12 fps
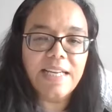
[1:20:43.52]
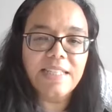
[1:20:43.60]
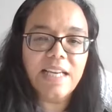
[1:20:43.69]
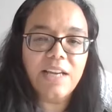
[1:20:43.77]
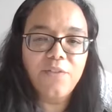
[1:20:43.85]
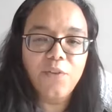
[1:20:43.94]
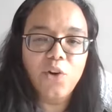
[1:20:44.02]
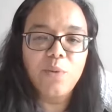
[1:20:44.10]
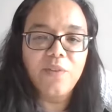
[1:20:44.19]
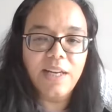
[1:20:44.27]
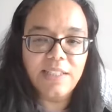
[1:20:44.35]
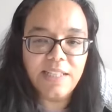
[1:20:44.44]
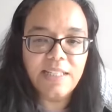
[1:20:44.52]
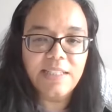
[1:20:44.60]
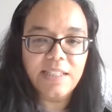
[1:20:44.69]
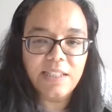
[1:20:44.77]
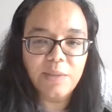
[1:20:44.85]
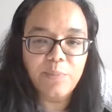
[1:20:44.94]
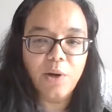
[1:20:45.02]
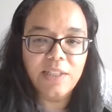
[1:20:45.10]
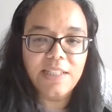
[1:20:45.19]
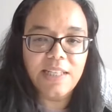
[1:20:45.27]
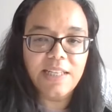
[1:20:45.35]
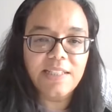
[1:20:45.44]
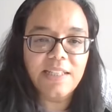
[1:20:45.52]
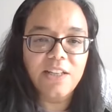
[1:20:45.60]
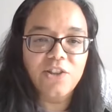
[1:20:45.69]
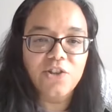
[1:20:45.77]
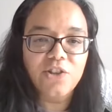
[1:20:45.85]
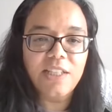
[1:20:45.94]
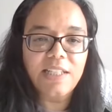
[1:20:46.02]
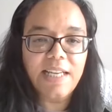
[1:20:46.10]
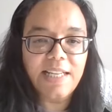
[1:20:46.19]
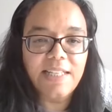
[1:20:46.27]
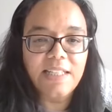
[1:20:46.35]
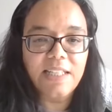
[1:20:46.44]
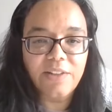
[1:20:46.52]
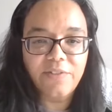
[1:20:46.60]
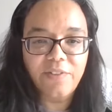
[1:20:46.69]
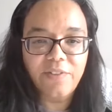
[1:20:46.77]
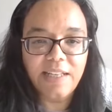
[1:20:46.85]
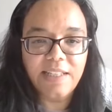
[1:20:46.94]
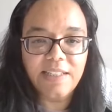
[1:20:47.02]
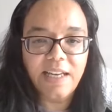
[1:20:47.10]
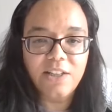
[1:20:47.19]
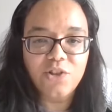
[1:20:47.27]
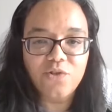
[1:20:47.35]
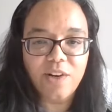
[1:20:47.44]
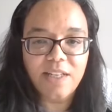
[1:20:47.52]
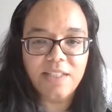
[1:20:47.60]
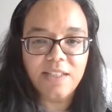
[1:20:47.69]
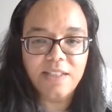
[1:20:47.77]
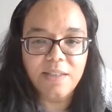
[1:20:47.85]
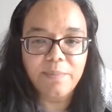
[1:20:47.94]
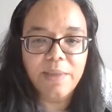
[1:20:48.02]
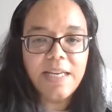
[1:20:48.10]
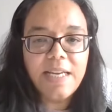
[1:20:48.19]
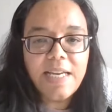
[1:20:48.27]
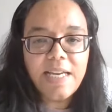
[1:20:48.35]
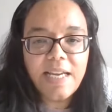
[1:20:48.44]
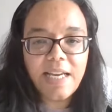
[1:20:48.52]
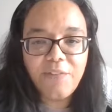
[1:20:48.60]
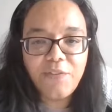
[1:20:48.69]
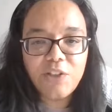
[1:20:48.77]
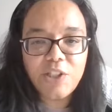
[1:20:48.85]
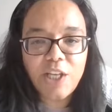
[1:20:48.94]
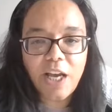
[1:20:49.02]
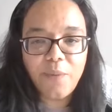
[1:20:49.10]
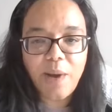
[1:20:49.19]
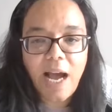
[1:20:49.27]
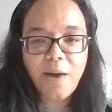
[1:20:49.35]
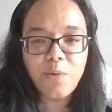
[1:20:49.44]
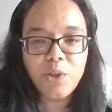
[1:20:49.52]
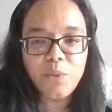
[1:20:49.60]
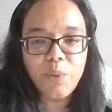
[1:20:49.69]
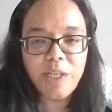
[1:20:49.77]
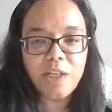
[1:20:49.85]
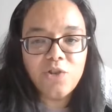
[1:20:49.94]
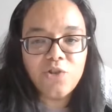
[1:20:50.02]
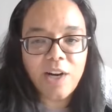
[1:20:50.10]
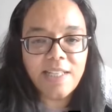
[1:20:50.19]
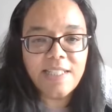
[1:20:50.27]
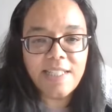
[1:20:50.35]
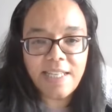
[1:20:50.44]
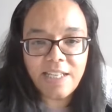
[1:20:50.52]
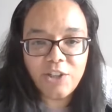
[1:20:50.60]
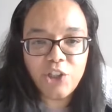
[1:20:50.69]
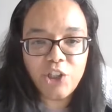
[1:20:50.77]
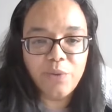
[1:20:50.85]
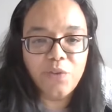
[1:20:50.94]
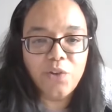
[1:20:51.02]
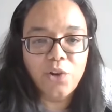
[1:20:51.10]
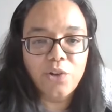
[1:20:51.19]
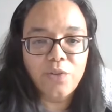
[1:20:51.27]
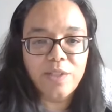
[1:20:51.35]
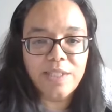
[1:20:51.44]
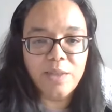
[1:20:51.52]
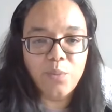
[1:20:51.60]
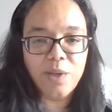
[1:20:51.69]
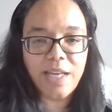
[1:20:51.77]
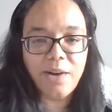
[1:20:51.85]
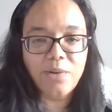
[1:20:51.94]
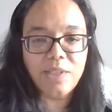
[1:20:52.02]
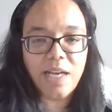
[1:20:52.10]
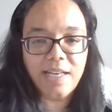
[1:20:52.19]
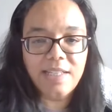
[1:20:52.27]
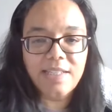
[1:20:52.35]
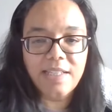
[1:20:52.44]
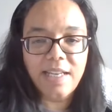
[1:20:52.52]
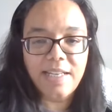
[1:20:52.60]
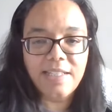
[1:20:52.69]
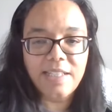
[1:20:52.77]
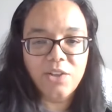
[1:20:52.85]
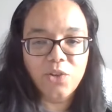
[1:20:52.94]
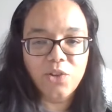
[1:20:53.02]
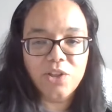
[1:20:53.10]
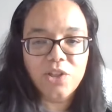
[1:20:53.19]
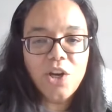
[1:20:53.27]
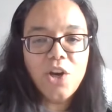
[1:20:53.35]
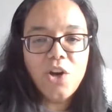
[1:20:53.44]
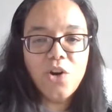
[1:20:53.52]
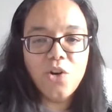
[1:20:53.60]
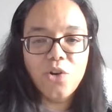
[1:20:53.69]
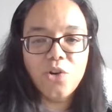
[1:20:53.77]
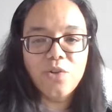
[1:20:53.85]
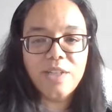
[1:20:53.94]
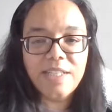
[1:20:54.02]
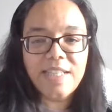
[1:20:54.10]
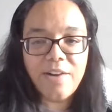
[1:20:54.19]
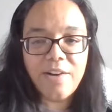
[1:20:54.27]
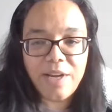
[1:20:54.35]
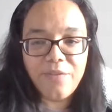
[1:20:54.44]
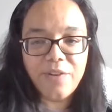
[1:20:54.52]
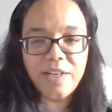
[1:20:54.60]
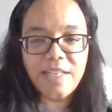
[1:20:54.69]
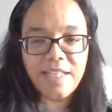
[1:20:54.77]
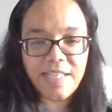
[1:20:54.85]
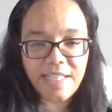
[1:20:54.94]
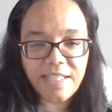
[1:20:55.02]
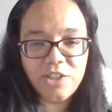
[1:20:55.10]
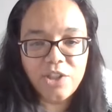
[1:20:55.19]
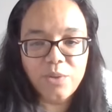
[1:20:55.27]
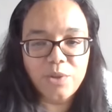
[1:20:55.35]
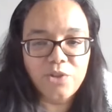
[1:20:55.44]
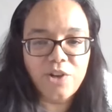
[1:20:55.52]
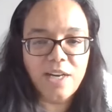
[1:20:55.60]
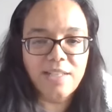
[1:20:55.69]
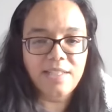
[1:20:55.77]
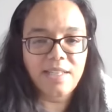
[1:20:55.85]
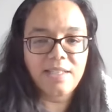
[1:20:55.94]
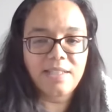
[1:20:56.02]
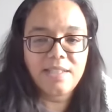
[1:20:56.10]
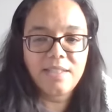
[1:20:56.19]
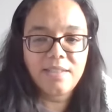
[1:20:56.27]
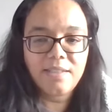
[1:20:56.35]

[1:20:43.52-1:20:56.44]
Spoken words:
is a form of identity politics, and does it hinder the fight against racism? If so, how do we address the issue of colorism without isolating others, or is there even a need to address it?